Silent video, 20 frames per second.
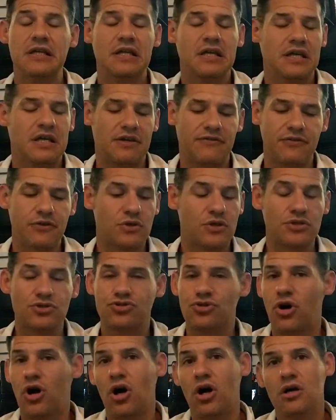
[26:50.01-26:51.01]
If you can
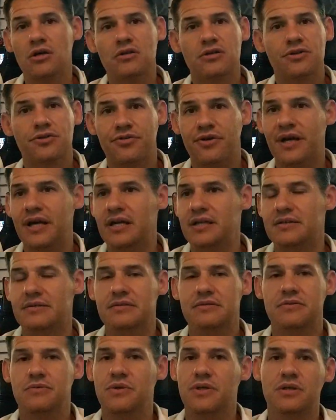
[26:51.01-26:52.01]
draw, great.
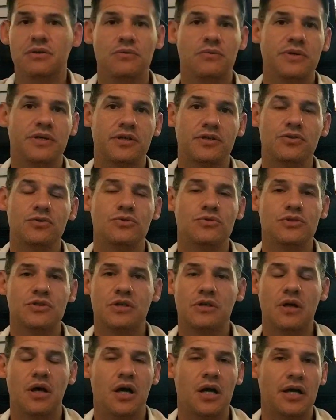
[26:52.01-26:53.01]
We could use
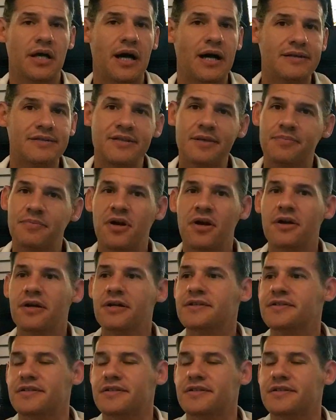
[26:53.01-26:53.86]
concept artists.